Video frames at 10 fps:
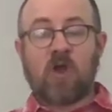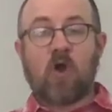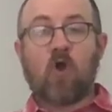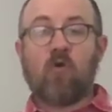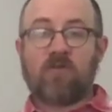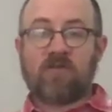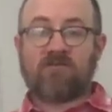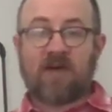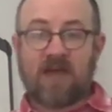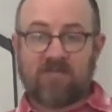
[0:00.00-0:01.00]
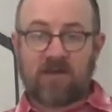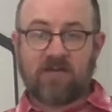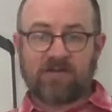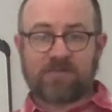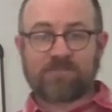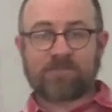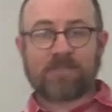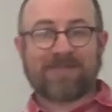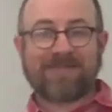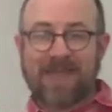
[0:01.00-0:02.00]
over the 5 years.
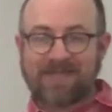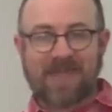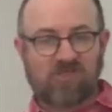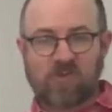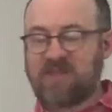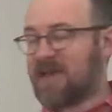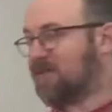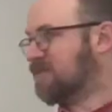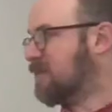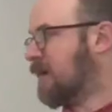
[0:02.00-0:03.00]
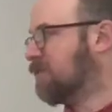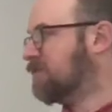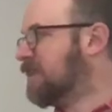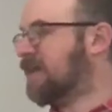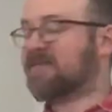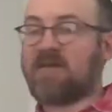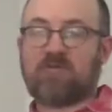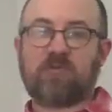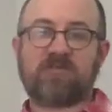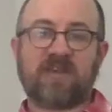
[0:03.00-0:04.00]
Take that $3,000 and add
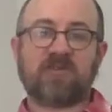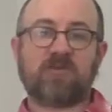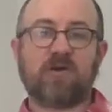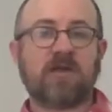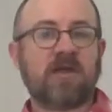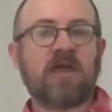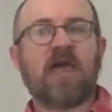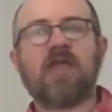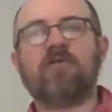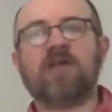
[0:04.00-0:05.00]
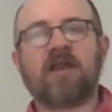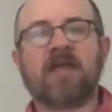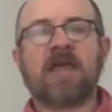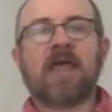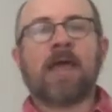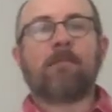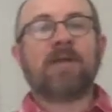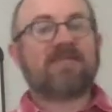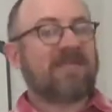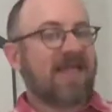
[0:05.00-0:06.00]
7% to it, and you're done. But
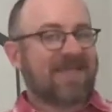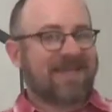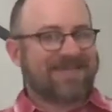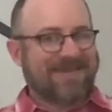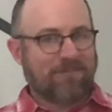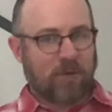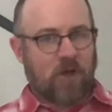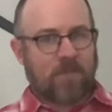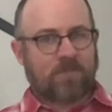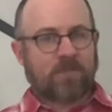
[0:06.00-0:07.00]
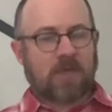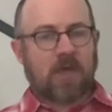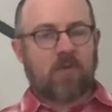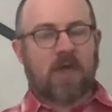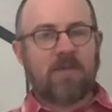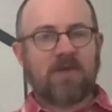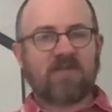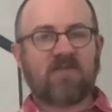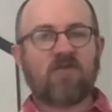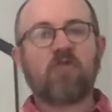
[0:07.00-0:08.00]
it's not that simple, okay?
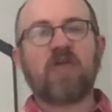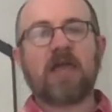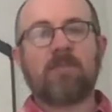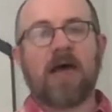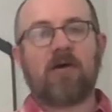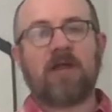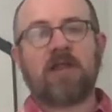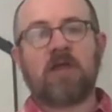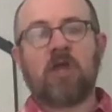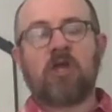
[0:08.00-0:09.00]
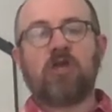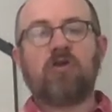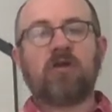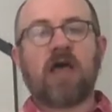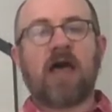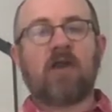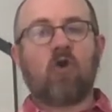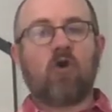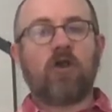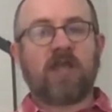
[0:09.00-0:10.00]
Because if you think about it, you're not
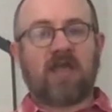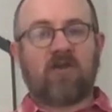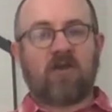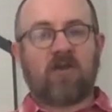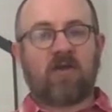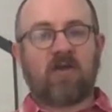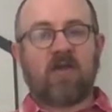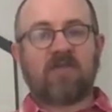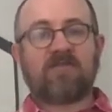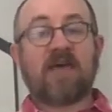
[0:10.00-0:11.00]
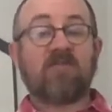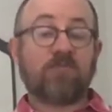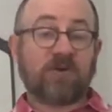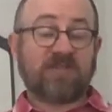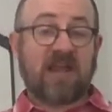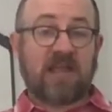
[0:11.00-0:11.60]
earning 7%